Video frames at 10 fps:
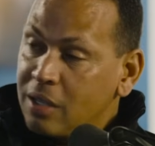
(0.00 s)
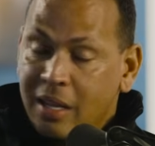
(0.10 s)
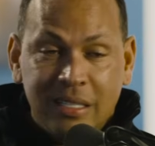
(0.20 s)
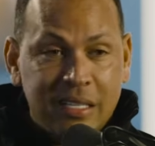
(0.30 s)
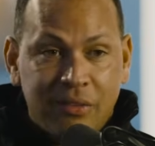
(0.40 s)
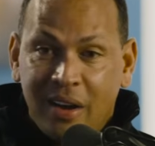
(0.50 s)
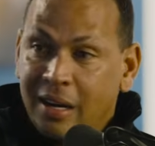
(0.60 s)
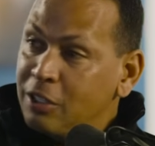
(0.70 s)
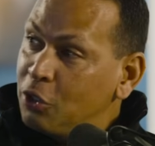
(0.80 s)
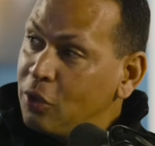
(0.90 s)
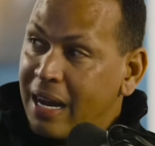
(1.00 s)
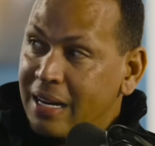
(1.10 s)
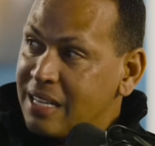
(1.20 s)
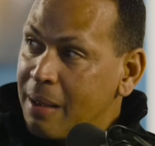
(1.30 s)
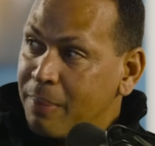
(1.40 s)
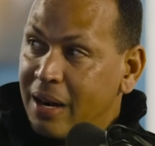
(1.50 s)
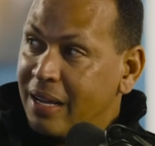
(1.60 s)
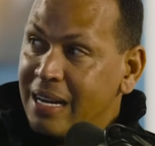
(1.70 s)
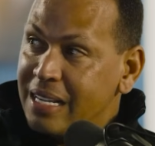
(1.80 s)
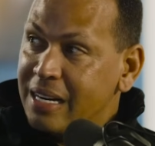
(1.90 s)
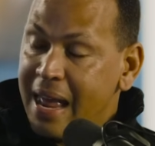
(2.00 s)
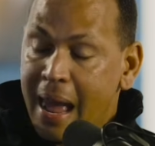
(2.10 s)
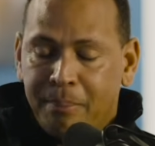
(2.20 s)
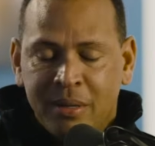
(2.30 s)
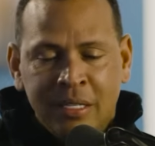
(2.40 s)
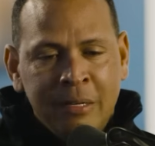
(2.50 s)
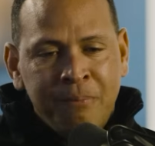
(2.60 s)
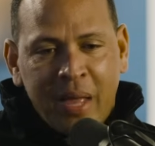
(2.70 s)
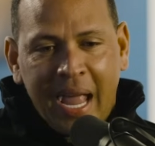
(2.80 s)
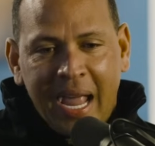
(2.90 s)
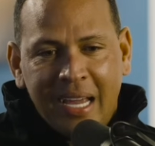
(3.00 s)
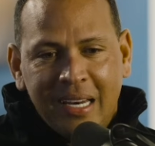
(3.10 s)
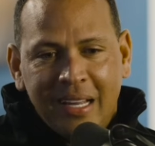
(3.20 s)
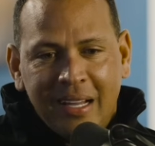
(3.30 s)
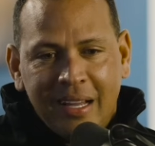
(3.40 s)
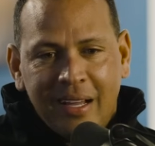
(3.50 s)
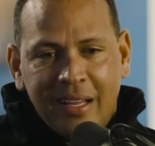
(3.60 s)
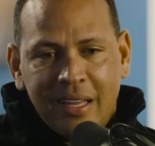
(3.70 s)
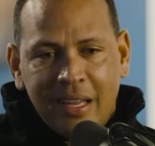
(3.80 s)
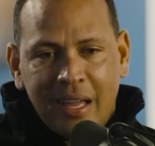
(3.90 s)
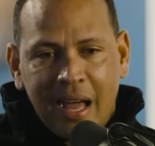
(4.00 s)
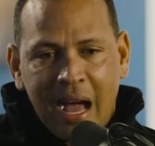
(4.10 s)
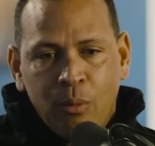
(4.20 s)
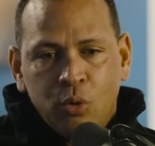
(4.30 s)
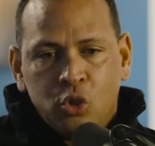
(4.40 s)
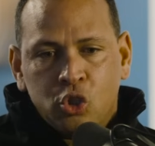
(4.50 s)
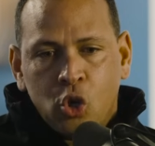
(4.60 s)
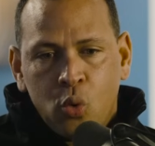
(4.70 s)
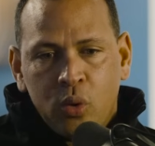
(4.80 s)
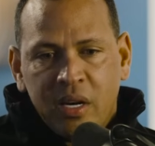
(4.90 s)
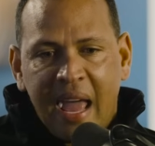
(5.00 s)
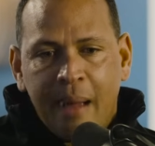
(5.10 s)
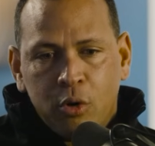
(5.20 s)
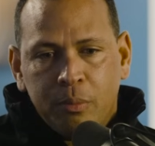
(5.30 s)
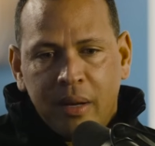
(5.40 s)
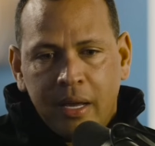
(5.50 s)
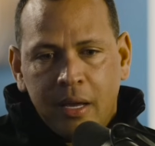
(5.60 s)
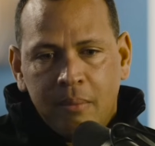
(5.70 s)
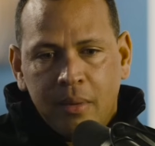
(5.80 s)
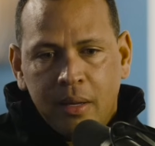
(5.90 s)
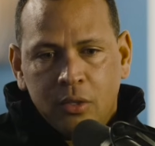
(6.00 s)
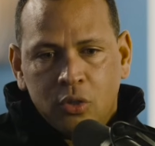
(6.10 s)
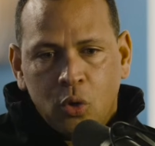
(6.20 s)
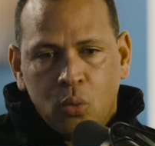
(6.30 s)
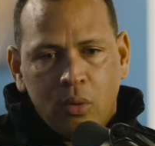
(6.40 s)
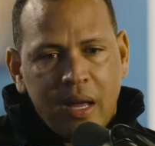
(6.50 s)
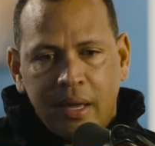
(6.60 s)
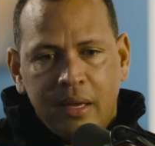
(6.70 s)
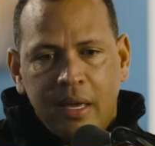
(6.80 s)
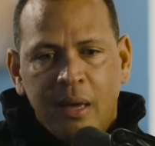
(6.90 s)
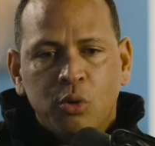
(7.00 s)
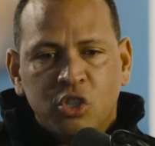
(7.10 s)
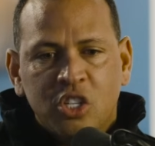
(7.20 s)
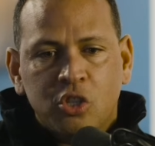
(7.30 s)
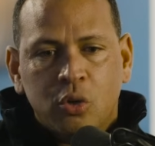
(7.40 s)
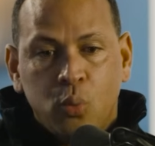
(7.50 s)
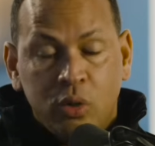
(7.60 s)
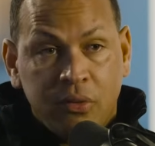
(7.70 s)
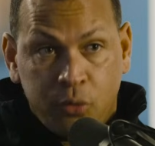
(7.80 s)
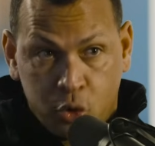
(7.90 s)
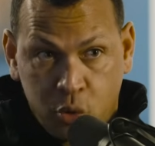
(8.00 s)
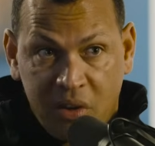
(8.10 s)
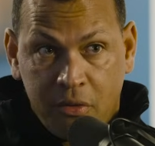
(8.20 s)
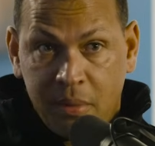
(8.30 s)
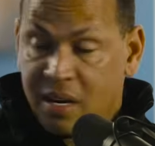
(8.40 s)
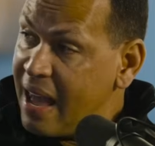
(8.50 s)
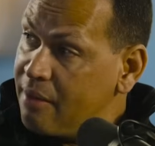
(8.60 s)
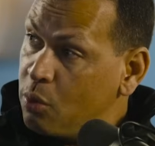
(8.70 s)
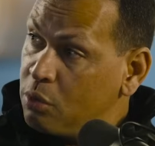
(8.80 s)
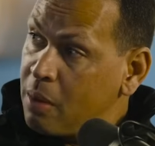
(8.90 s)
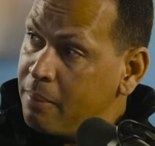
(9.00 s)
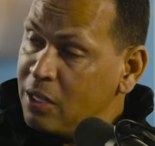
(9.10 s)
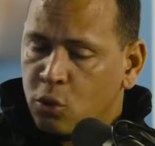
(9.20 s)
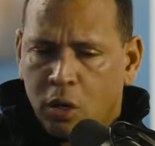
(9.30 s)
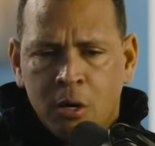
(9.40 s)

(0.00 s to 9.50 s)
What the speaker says: And he said, finally, dude, I got to tap out. I need a nap. And I was so enamored by him. So it was such a wonderful treat for me to have that with my mentor.